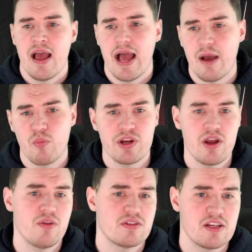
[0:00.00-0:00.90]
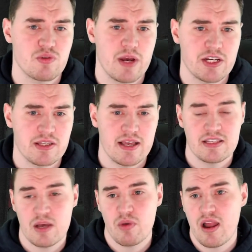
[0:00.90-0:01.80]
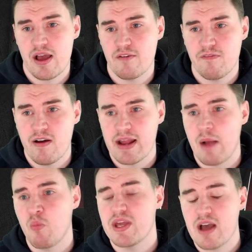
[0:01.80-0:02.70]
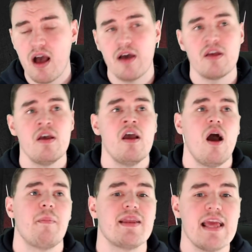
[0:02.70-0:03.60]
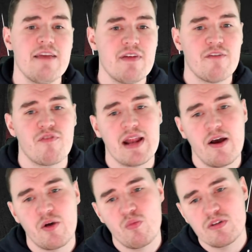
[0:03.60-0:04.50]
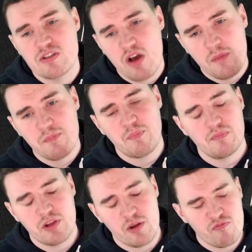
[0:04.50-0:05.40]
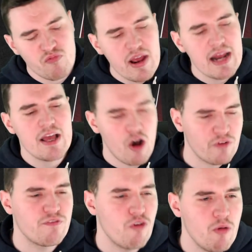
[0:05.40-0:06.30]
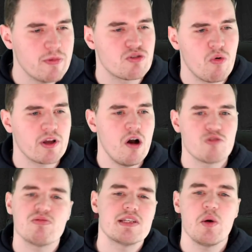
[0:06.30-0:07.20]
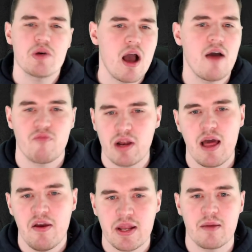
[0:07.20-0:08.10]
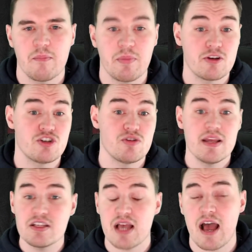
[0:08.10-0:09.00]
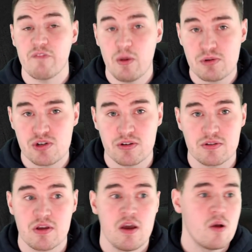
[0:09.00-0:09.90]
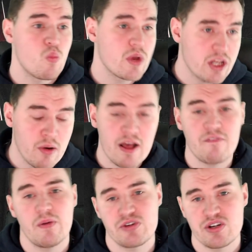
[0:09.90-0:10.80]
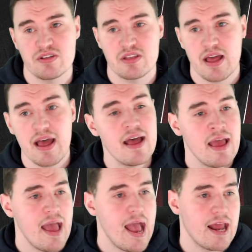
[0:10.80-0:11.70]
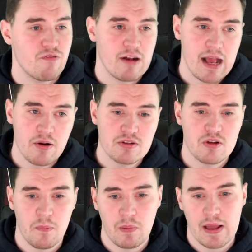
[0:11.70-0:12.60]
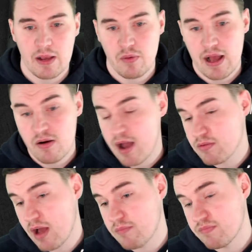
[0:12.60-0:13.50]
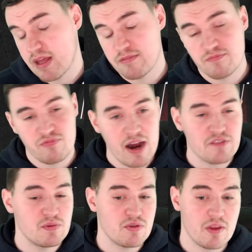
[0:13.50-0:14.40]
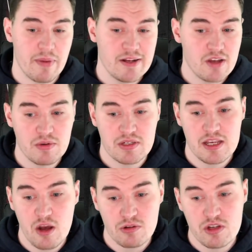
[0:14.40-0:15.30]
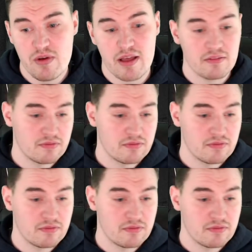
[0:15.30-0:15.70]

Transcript: And we know the situation that is that we're light up front. And we can't. Even if Ronaldo was really on form and scoring goals, we still can't rely on him because you need to have options. We don't have options there. And if Ronaldo's not playing well and Rashford's on the bench, I would say, do it.